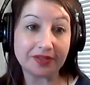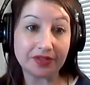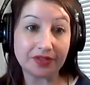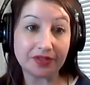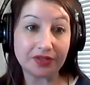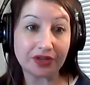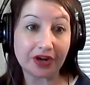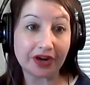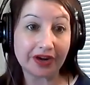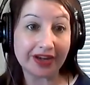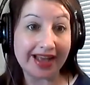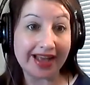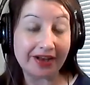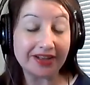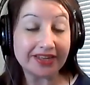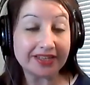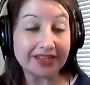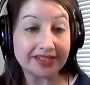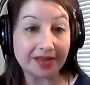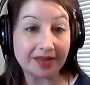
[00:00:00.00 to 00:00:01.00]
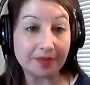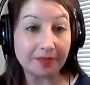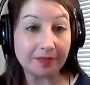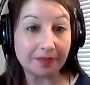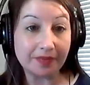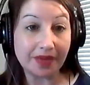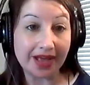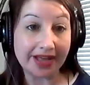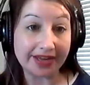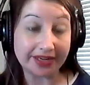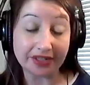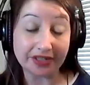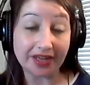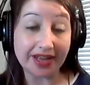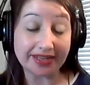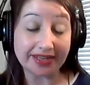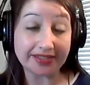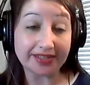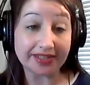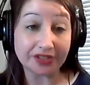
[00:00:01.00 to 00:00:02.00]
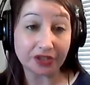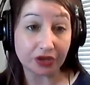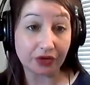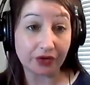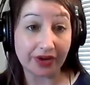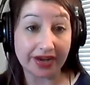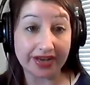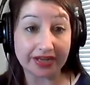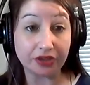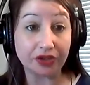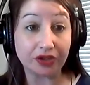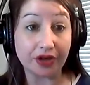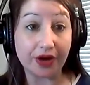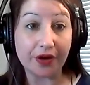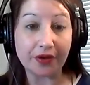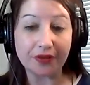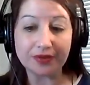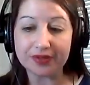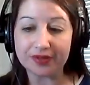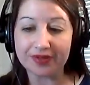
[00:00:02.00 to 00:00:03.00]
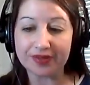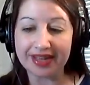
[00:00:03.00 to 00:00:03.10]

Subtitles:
to start out at on such a great show. So